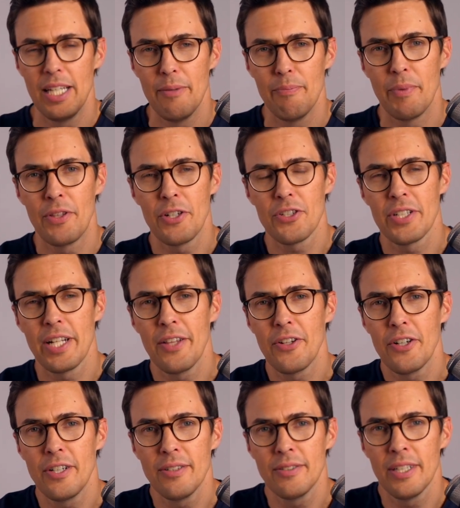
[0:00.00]
But there's
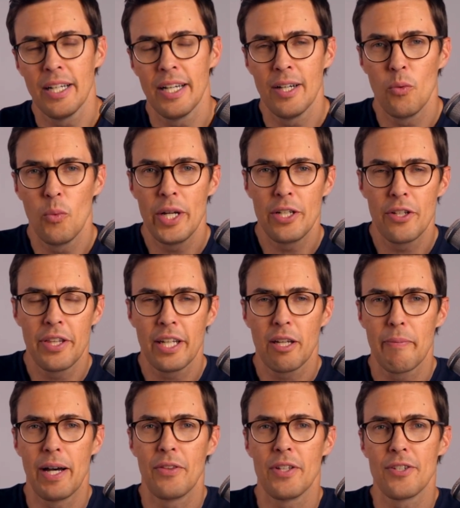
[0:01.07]
another way to think
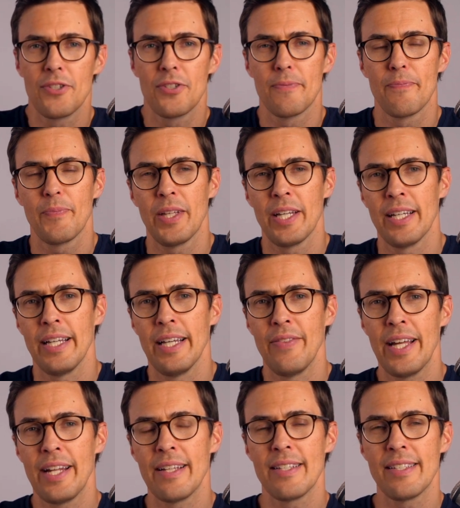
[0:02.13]
about this, and
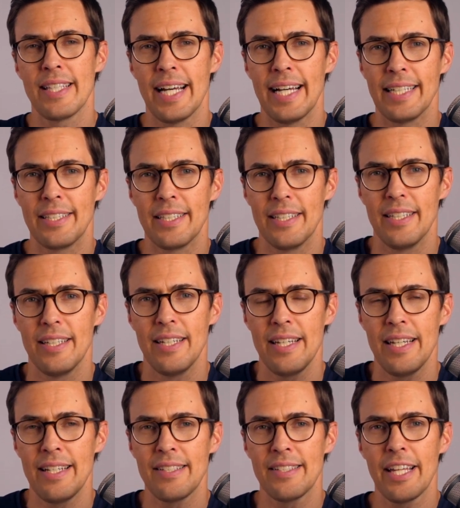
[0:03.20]
that is that
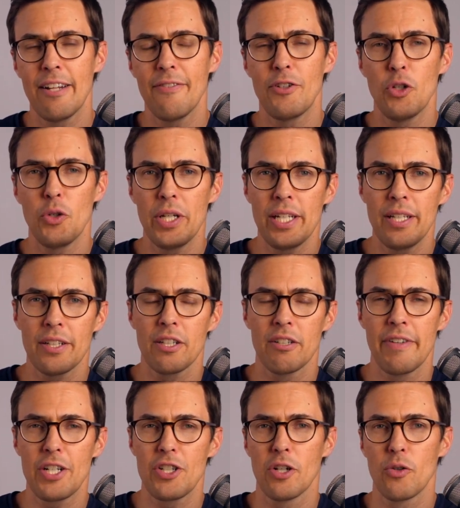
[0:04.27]
instead of doing the
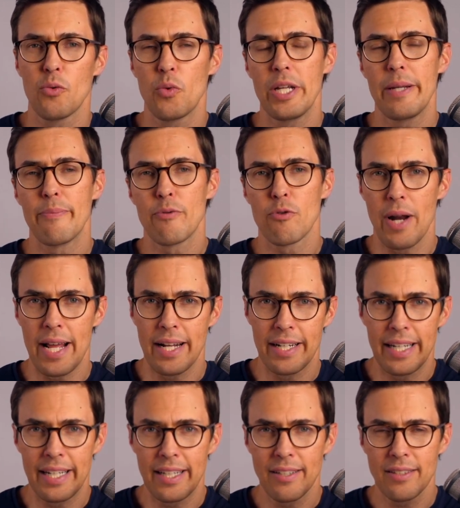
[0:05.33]
conventional
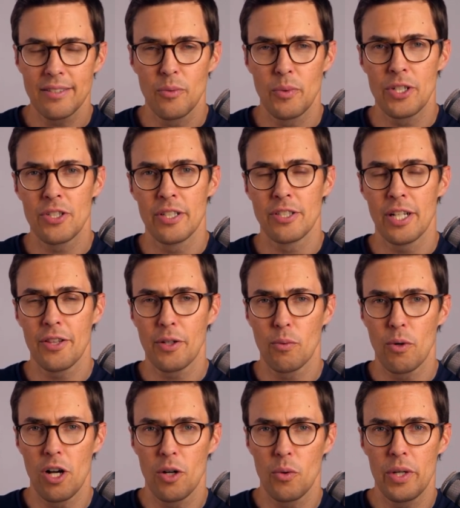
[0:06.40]
rebranding, which there's nothing
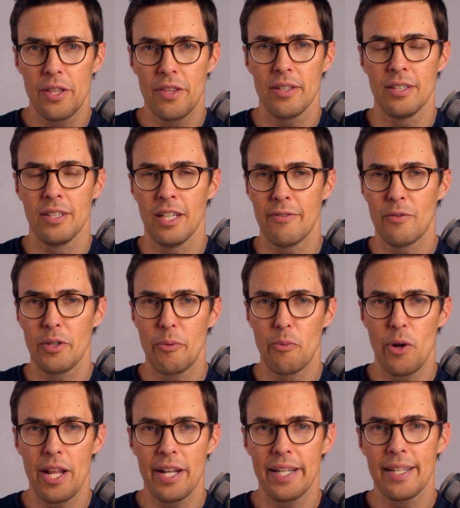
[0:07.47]
wrong with, love
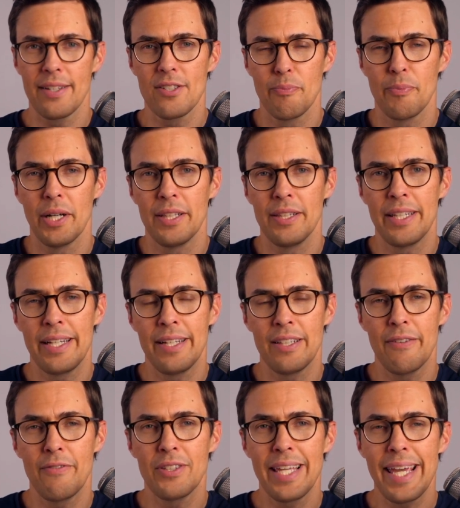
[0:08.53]
rebrandings, but
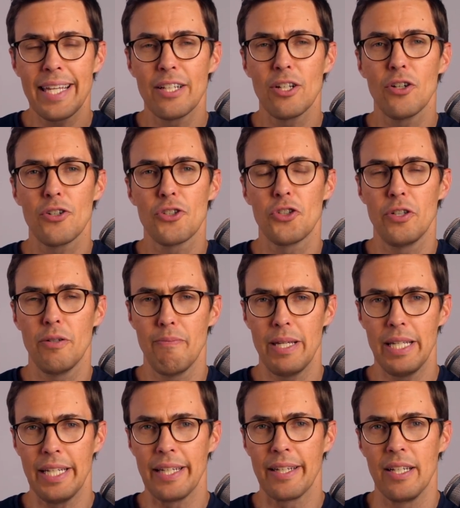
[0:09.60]
they've taken on a certain
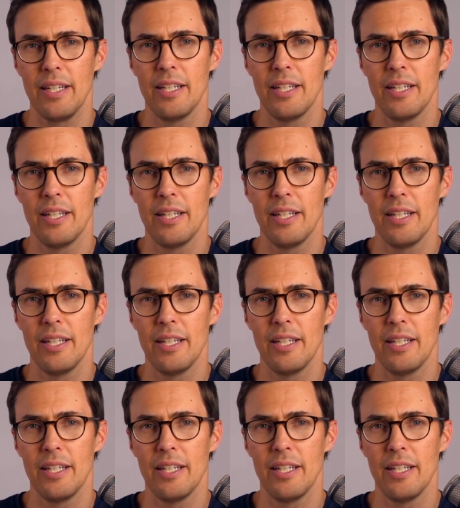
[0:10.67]
meaning.